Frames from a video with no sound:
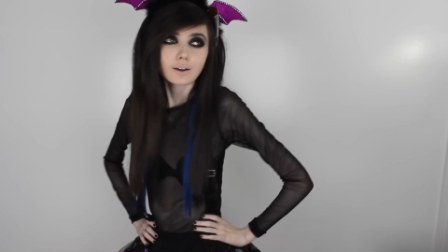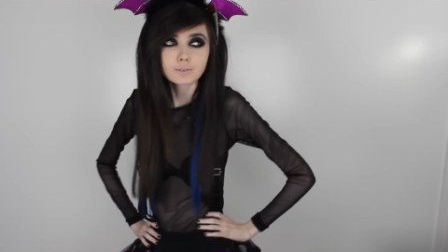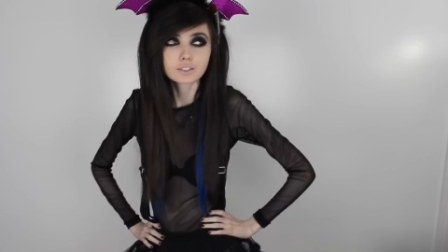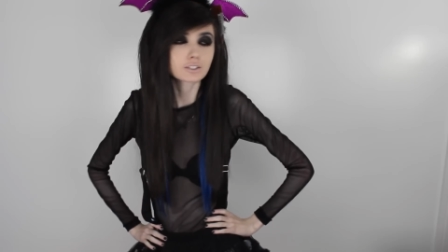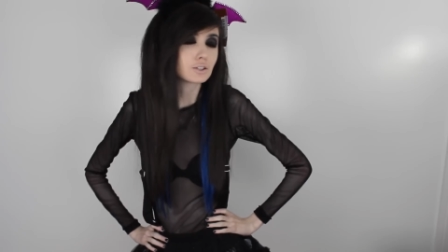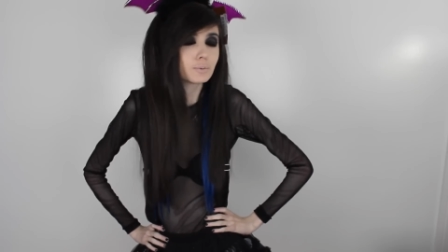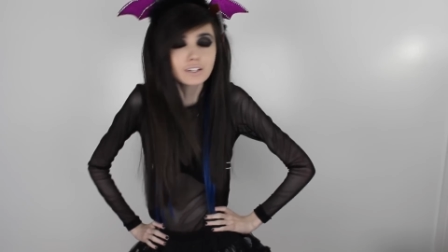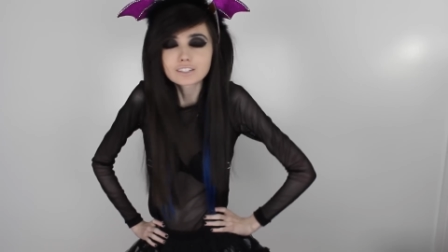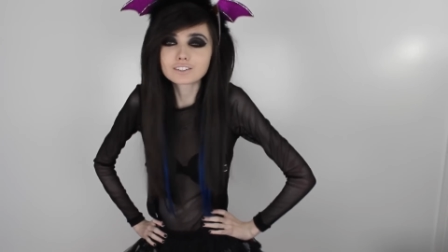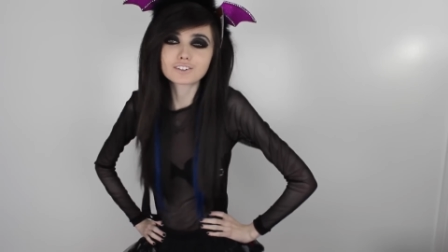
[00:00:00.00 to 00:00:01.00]
I'm just
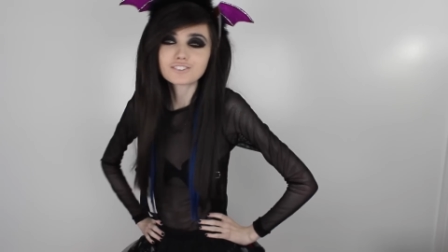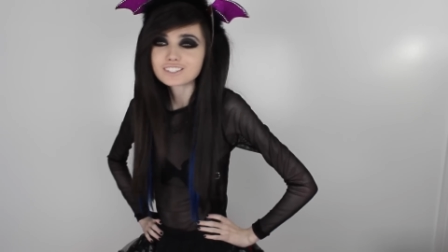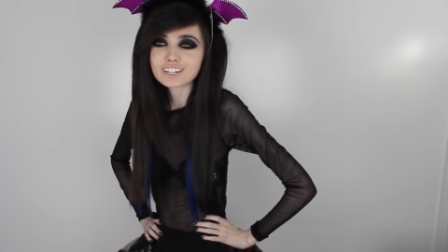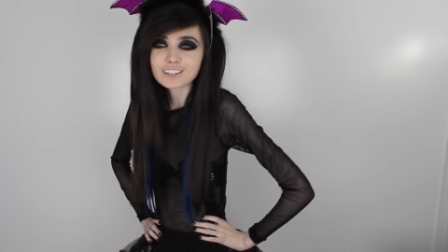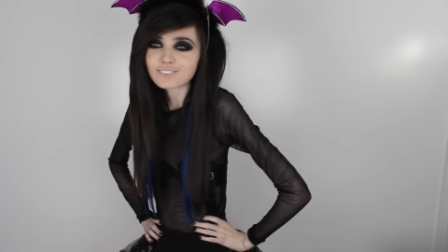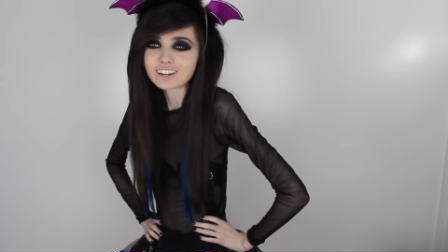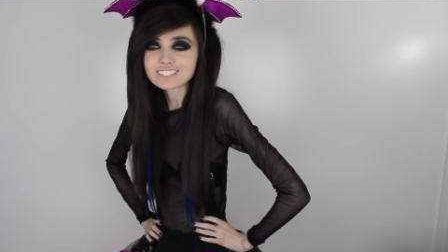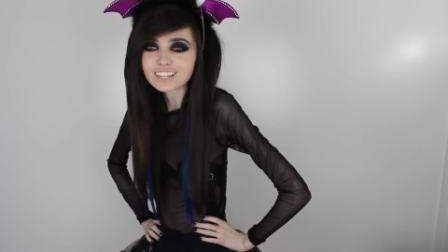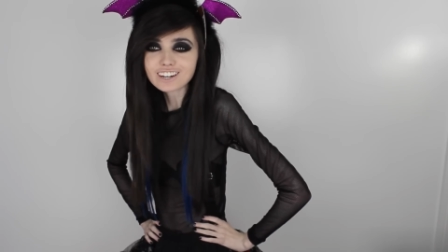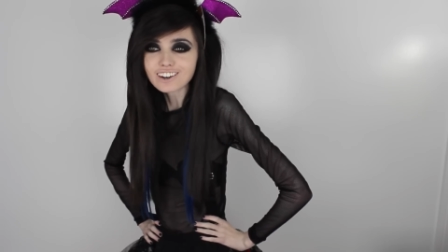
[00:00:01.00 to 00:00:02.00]
stupid and don't take the
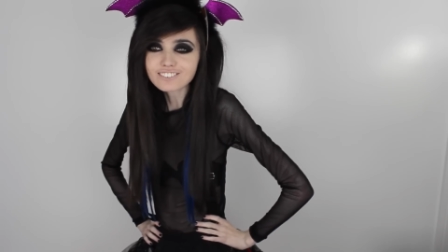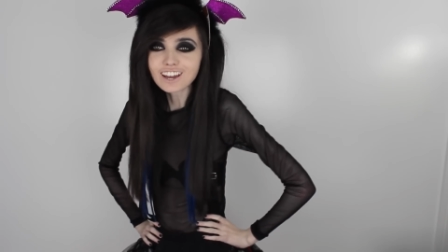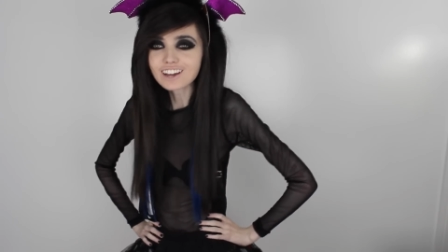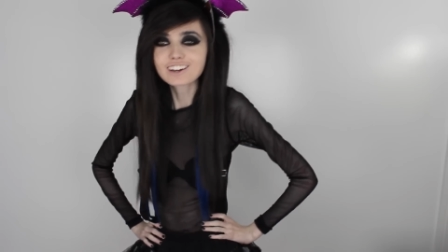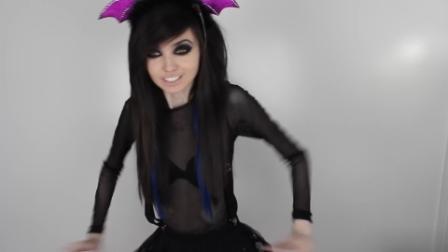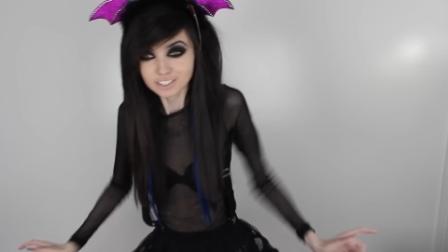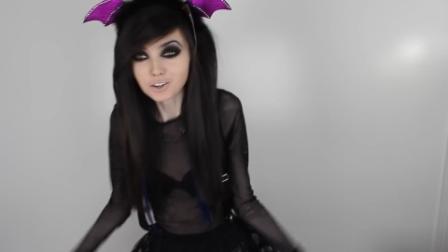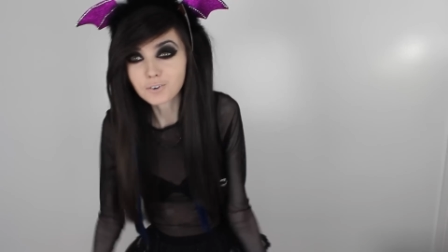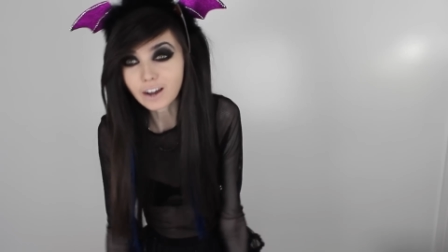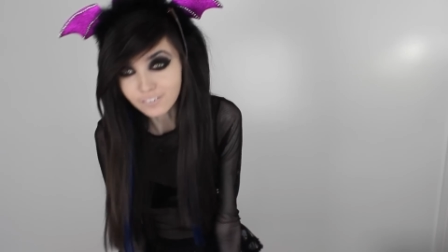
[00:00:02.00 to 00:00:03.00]
price tag off yet.
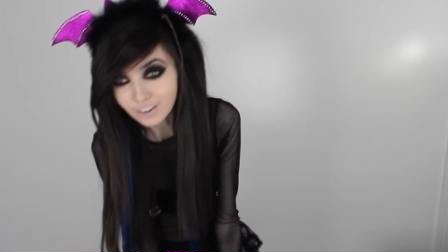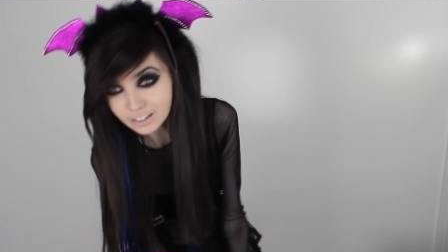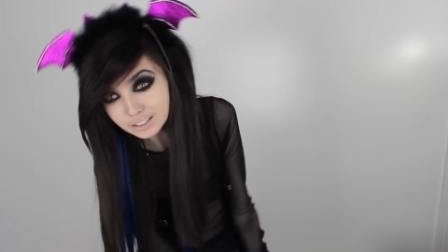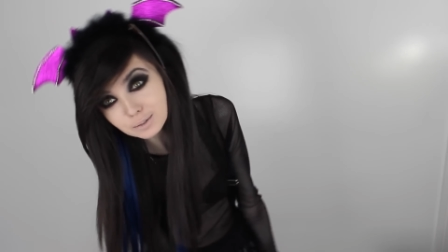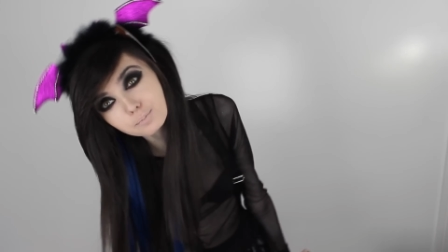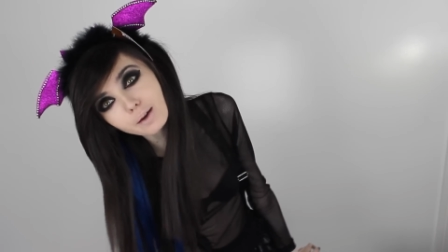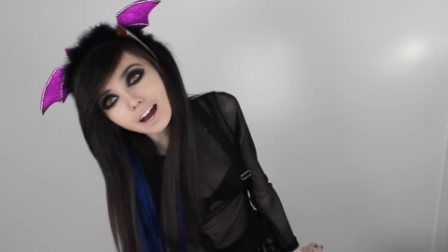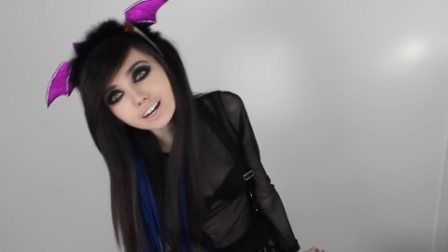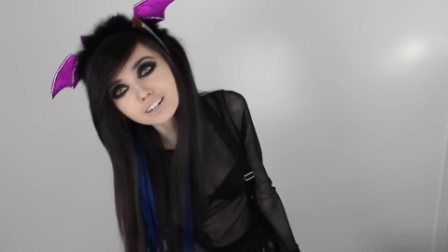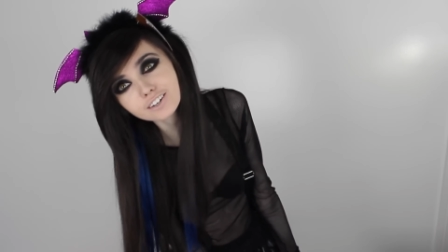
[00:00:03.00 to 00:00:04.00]
So I found these
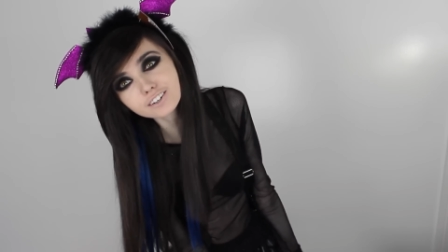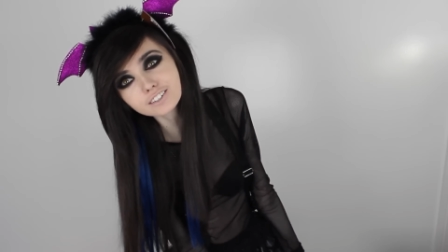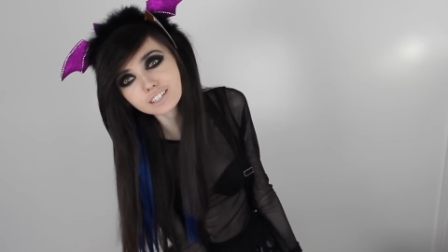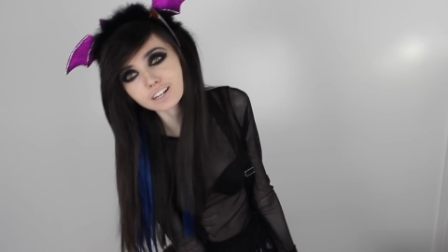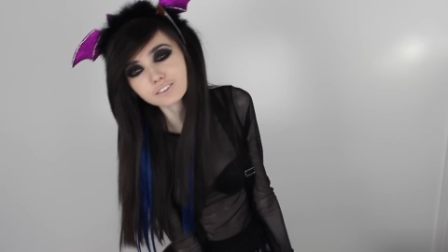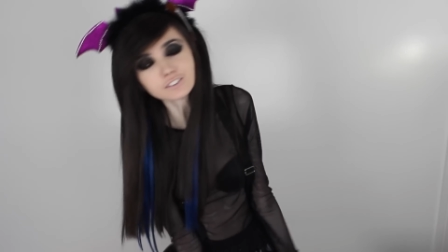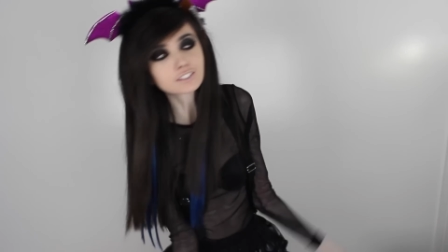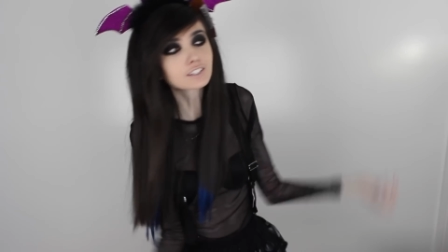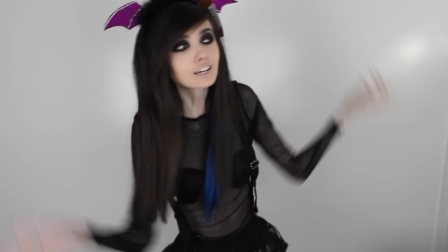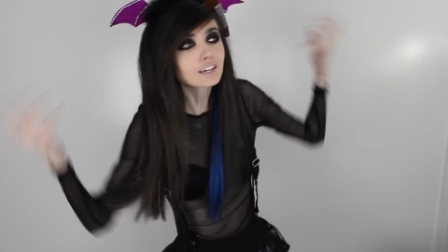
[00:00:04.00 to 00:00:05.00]
bat ears and I was
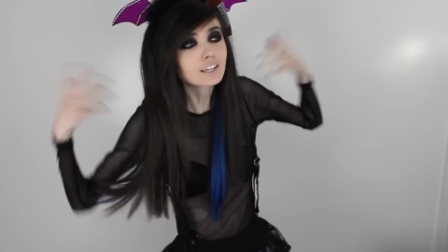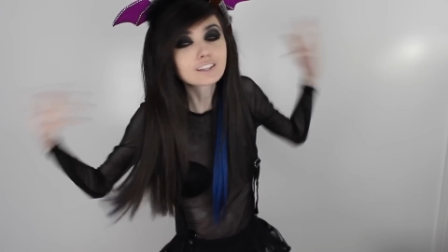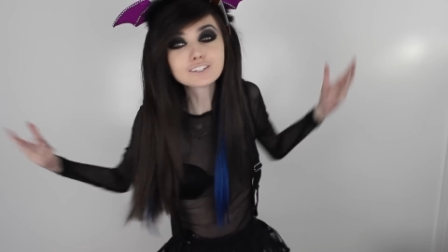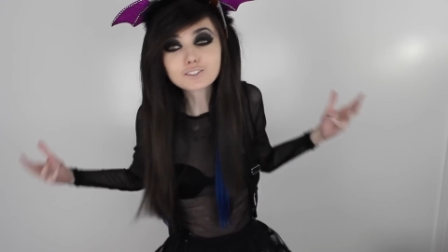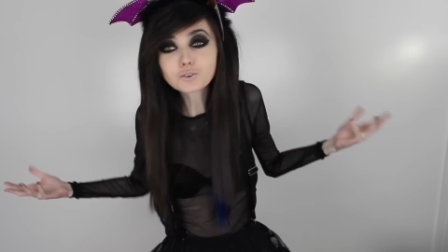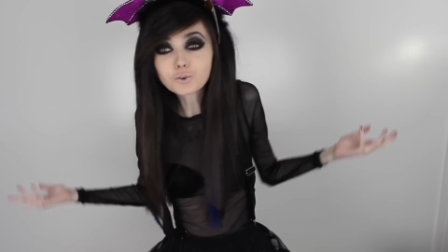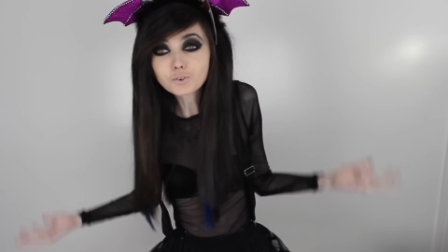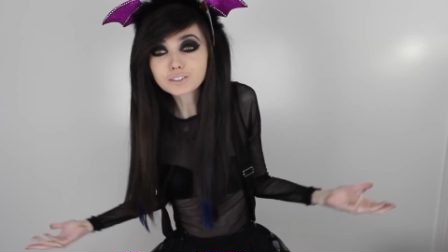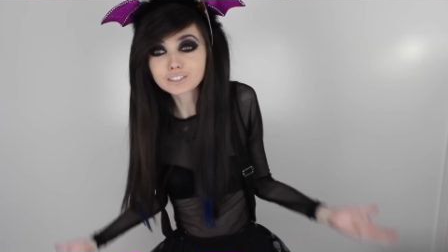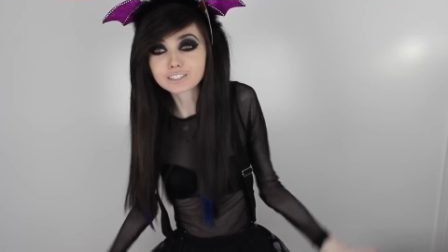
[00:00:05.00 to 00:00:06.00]
just like, these are the
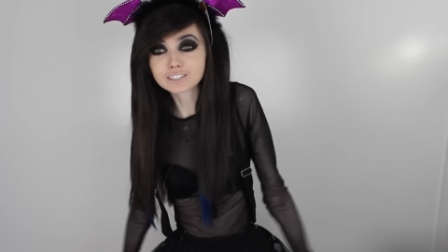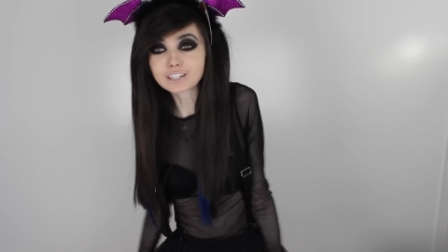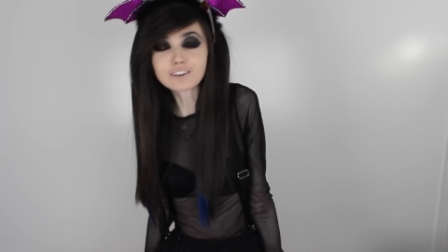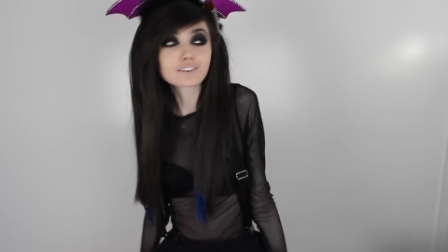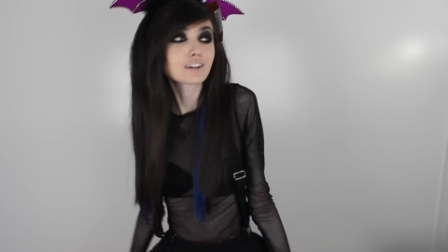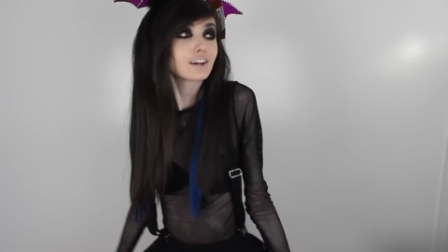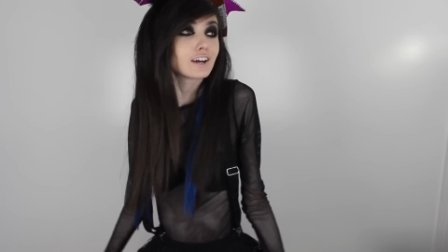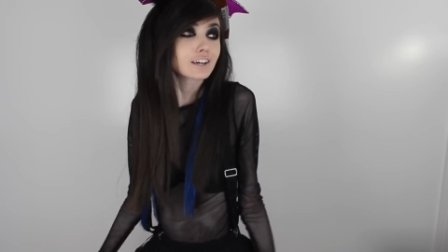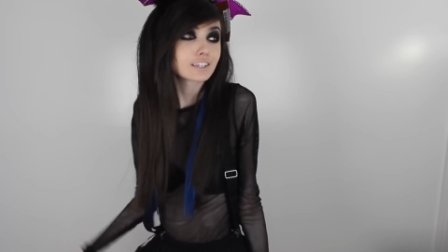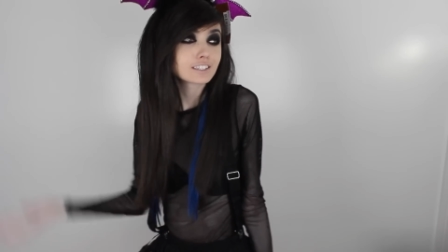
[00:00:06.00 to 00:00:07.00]
coolest things ever
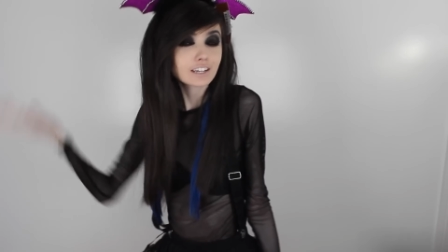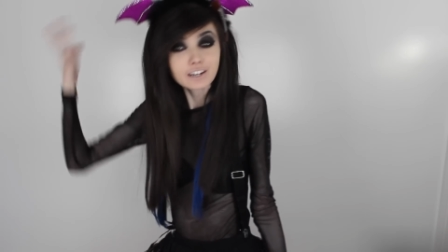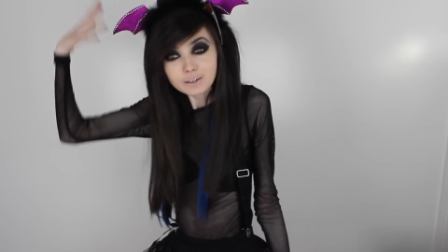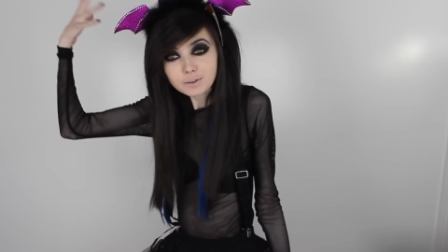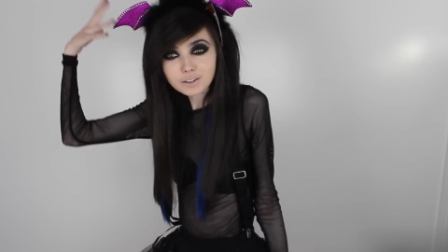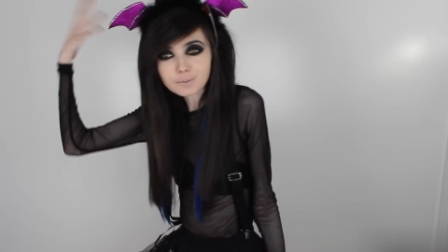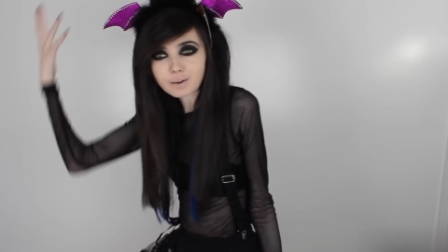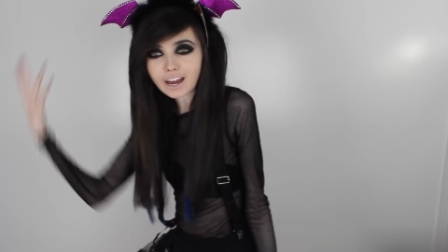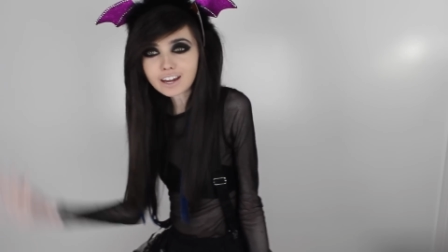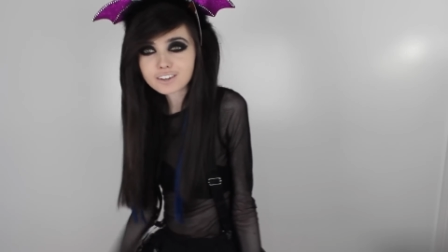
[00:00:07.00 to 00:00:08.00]
because then I can be like a
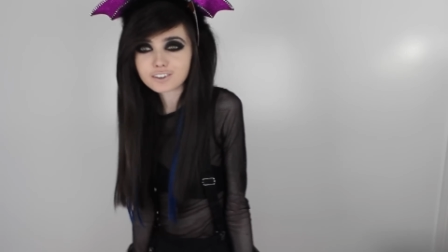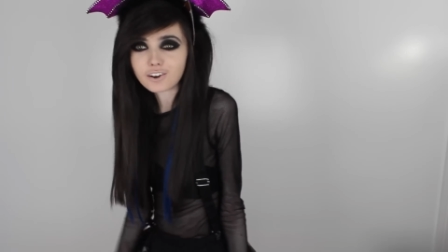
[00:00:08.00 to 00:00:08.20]
bat, you